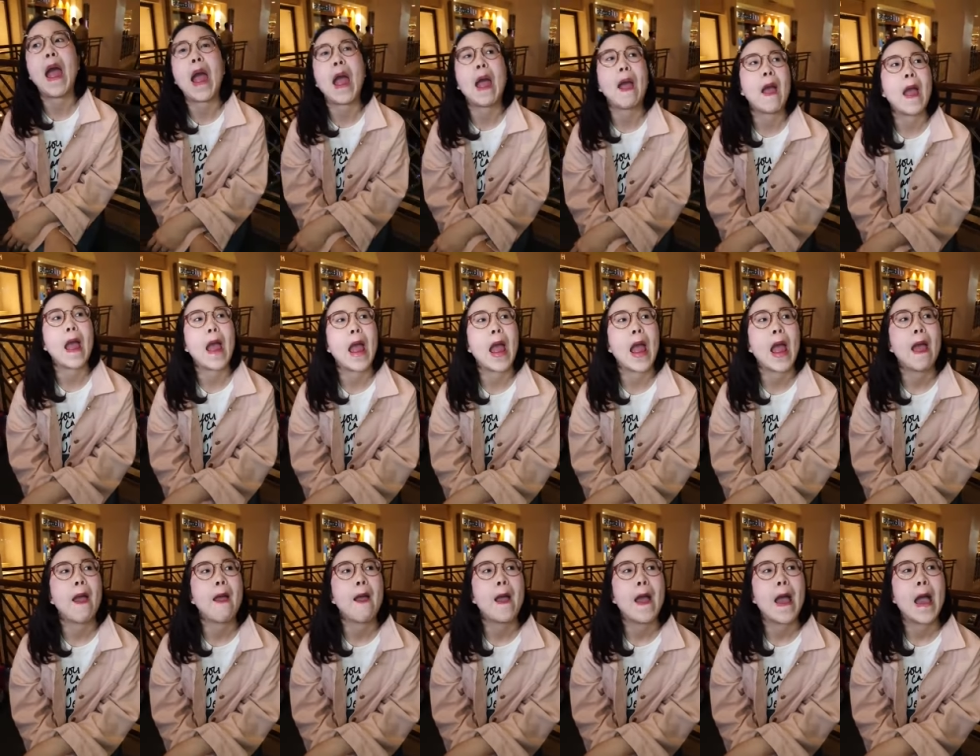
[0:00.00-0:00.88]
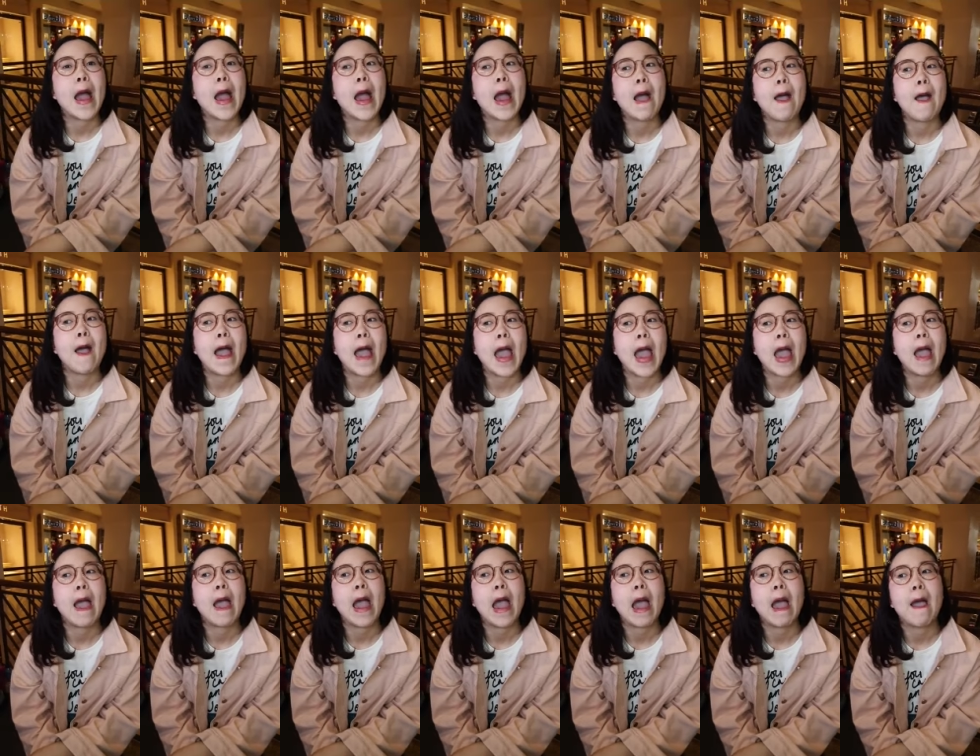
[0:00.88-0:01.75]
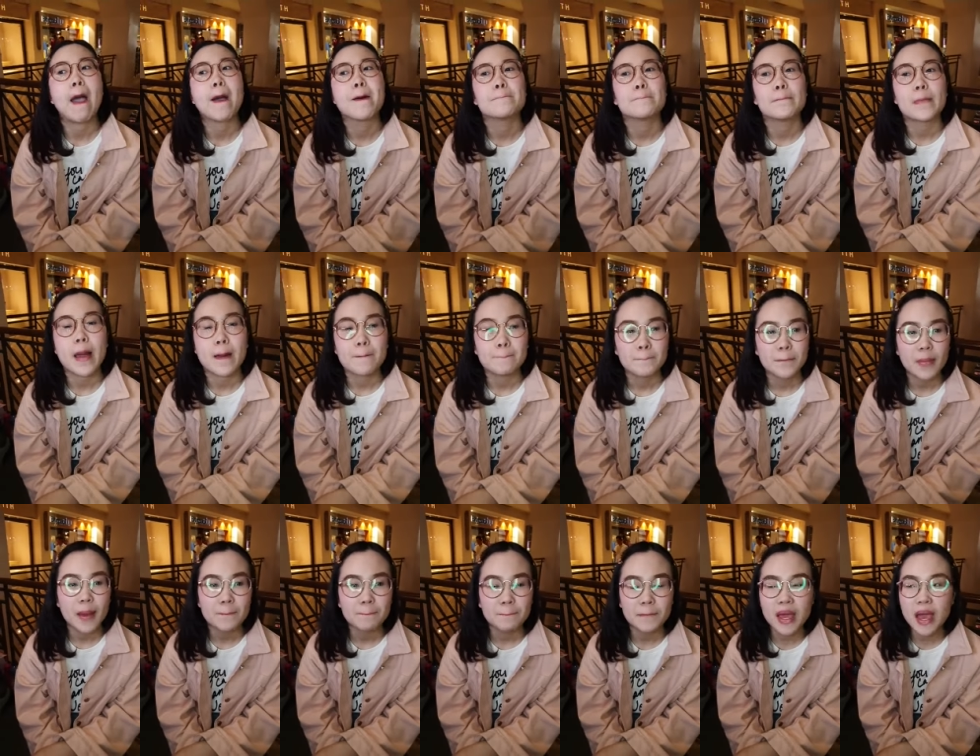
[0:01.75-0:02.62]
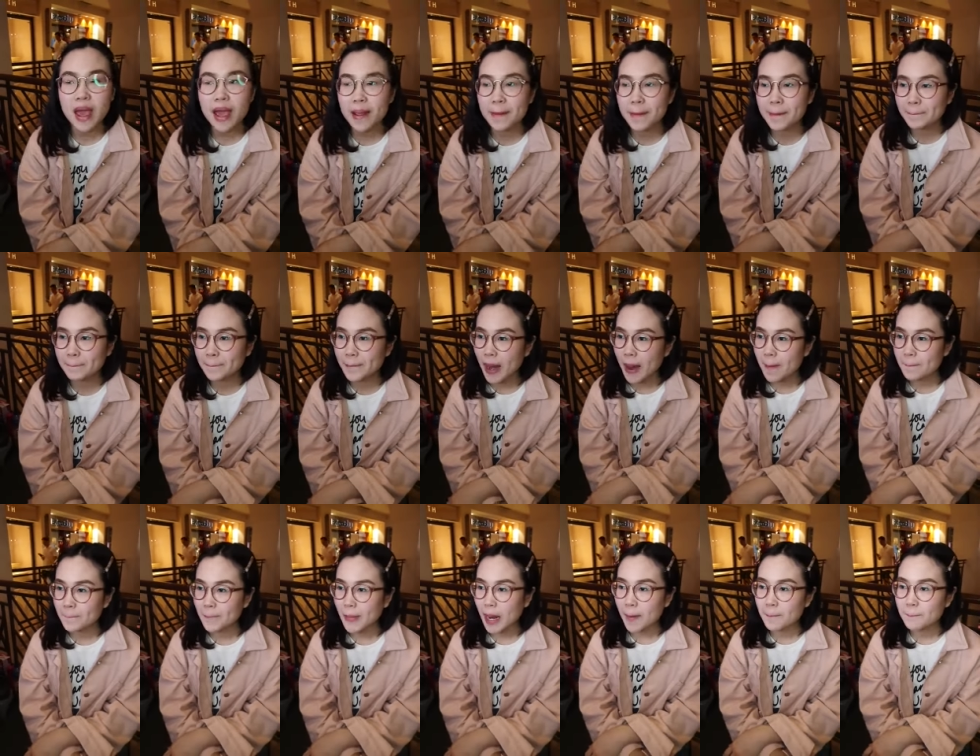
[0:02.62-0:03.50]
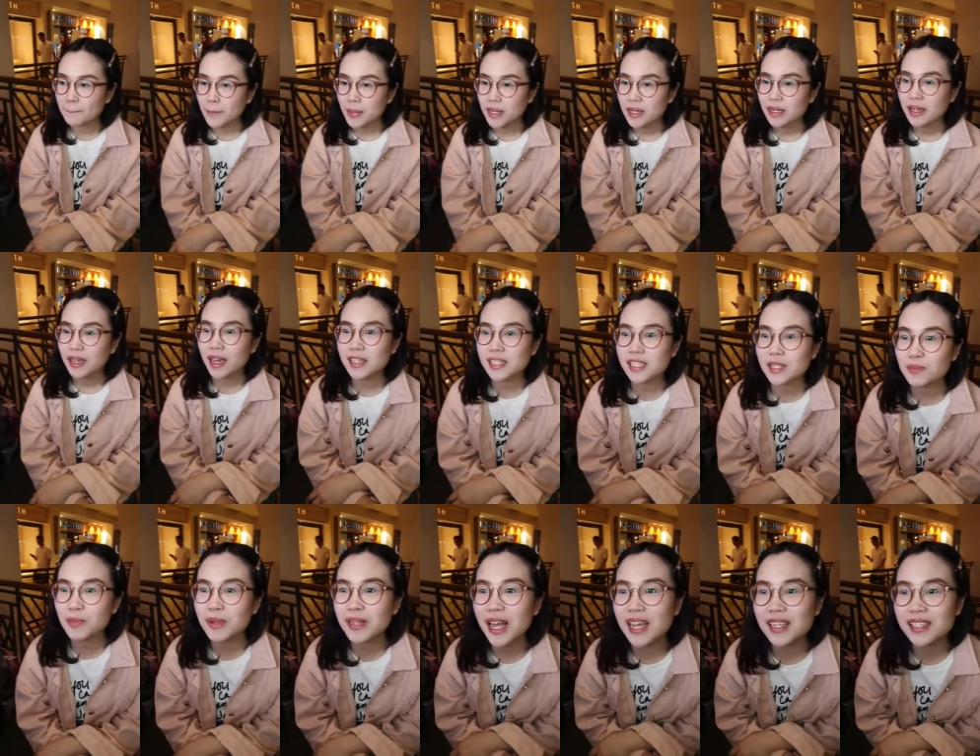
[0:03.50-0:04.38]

a winner for the Facebook. Wait. Yeah. Has it been?